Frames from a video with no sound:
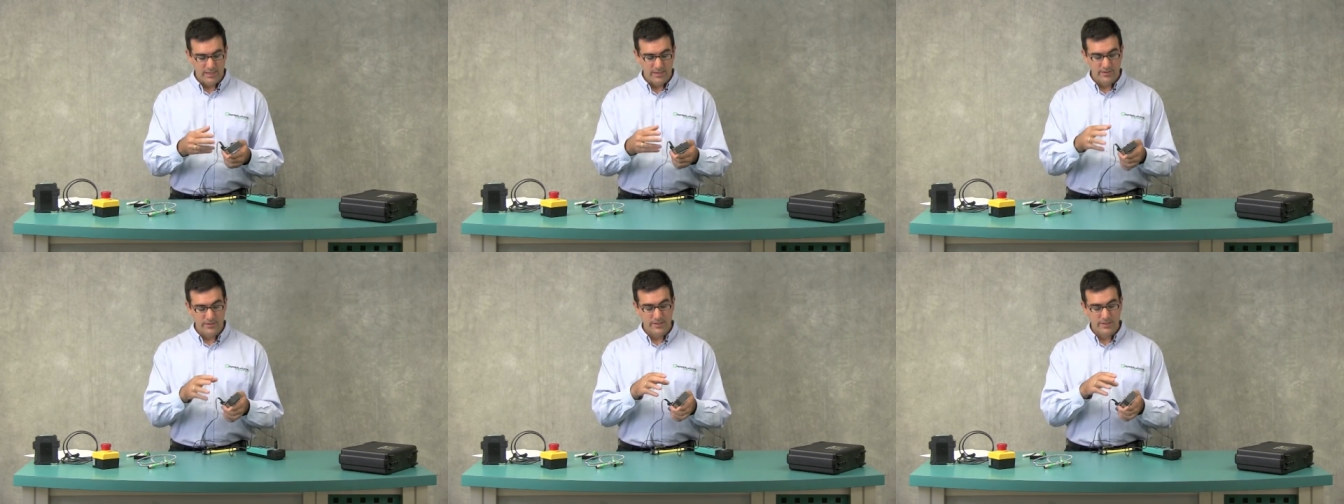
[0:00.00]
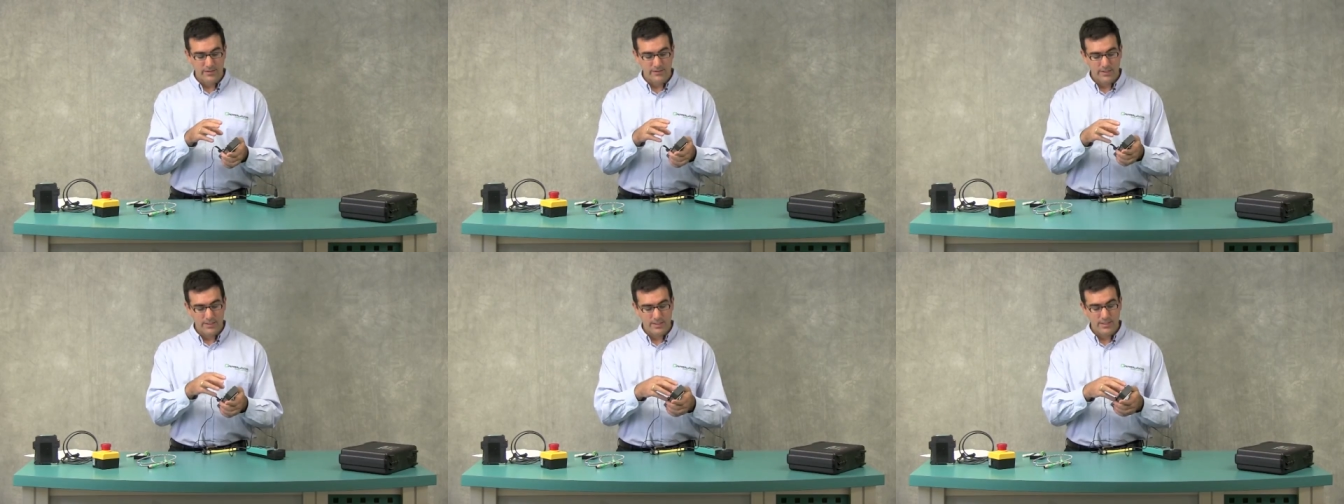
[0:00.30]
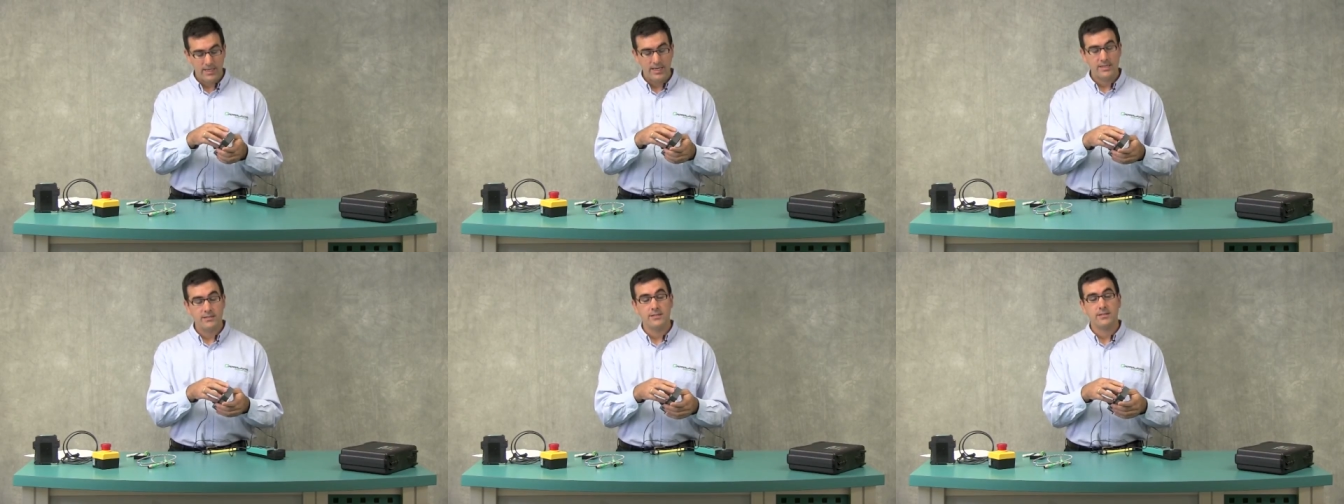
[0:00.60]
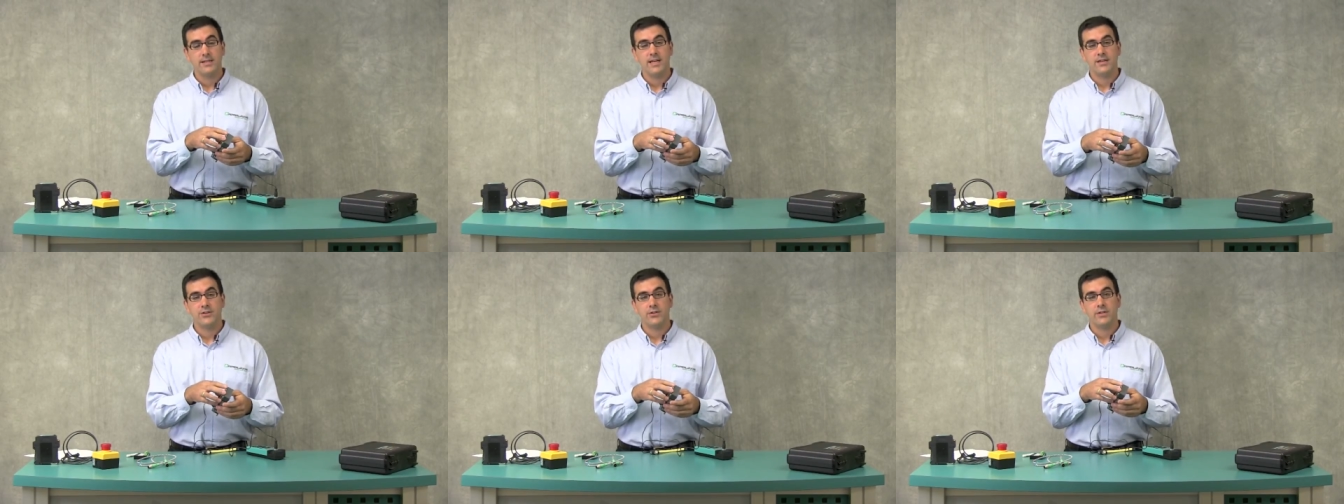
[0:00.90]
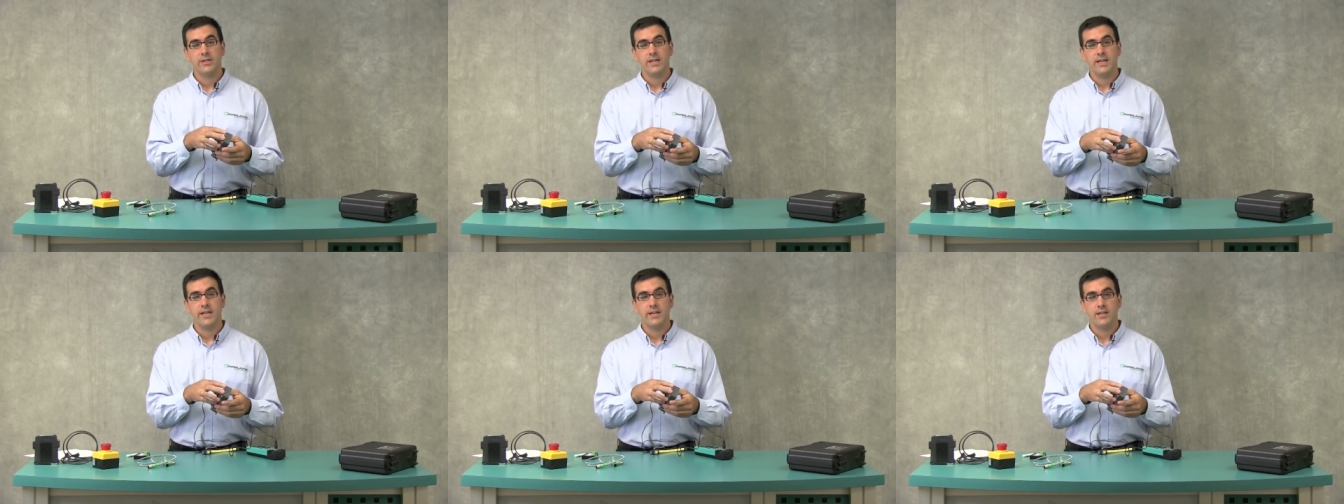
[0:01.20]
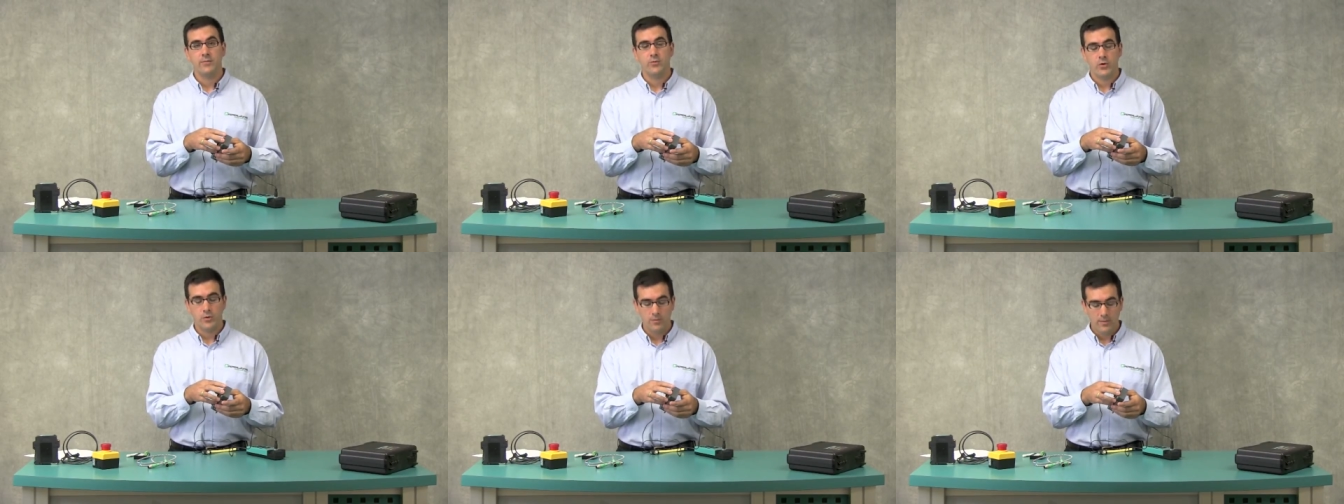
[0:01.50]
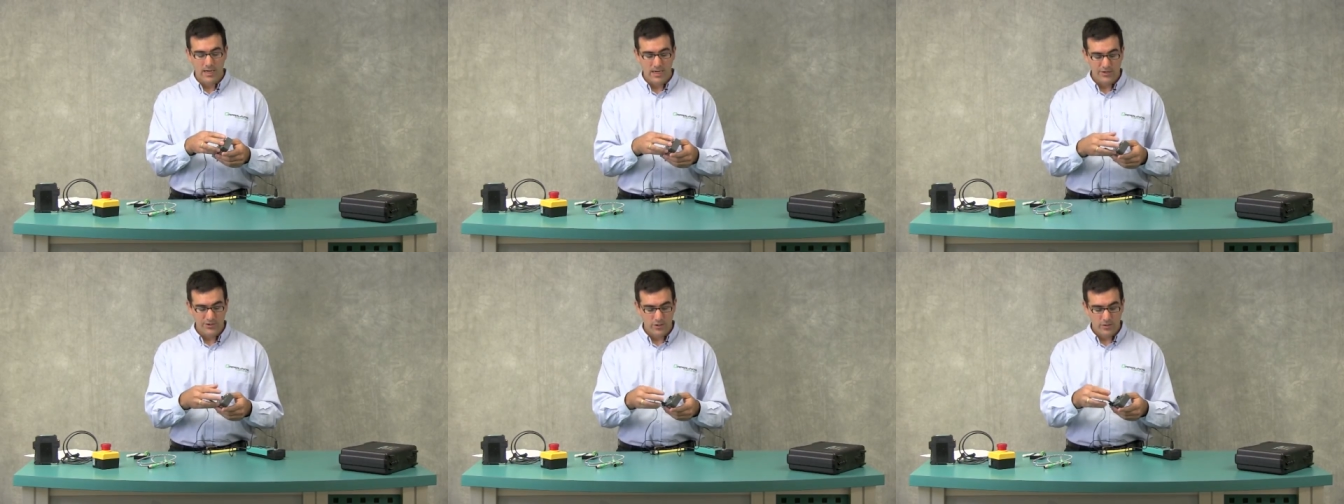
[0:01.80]
and in this case it's actually an 8-input
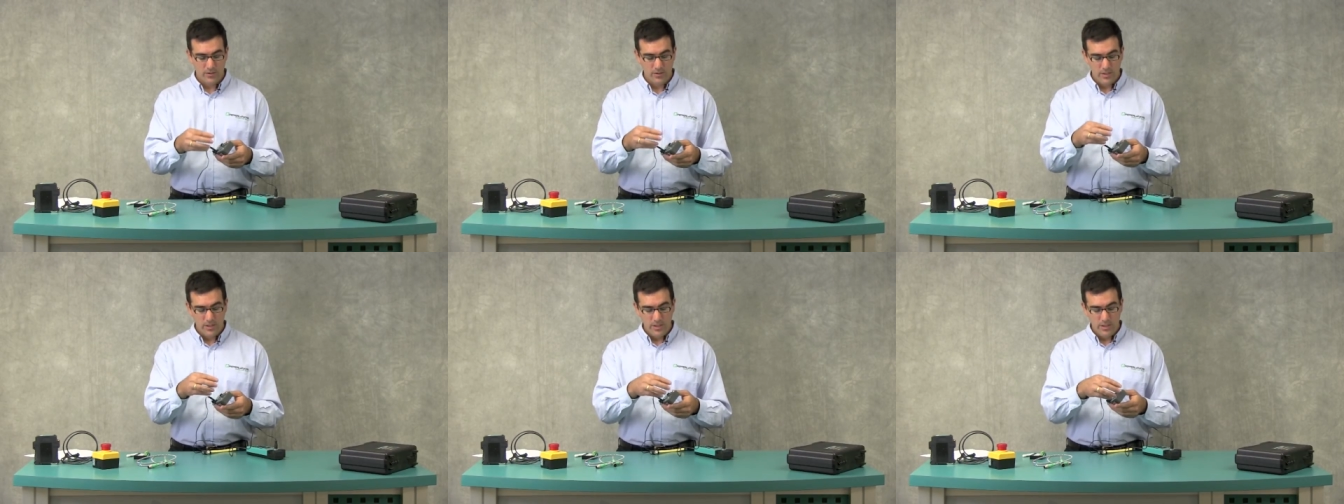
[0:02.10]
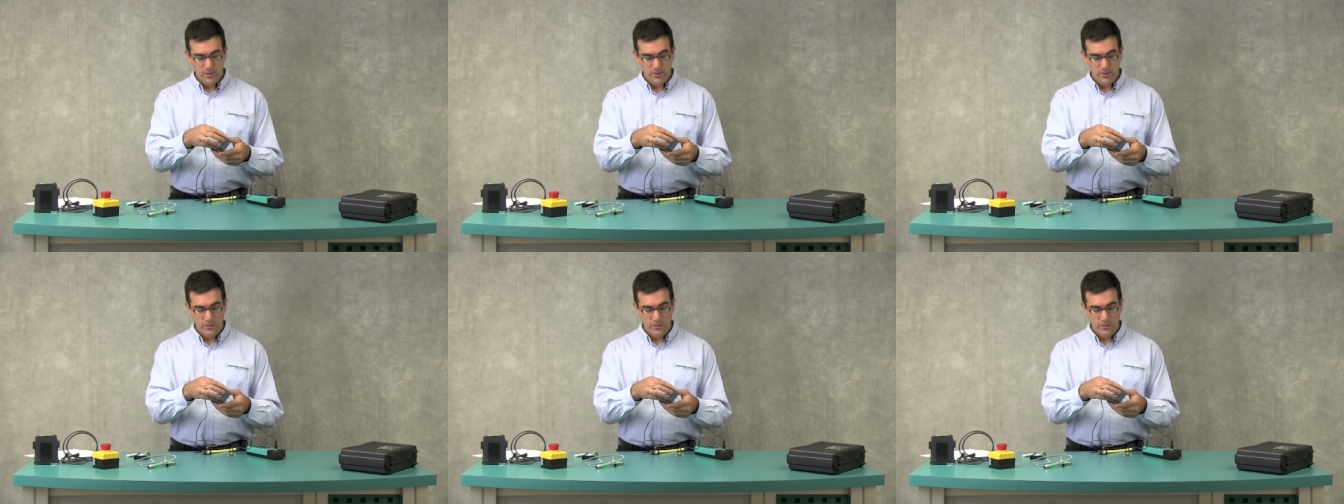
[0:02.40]
module.